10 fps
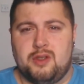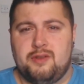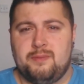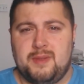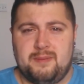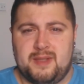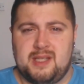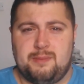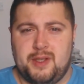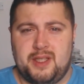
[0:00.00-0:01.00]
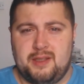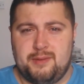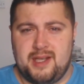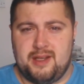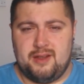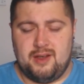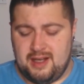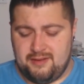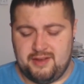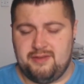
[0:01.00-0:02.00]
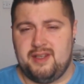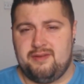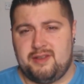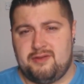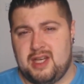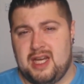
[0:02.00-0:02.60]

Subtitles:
off them that I'm disappointed with. Every flavour I've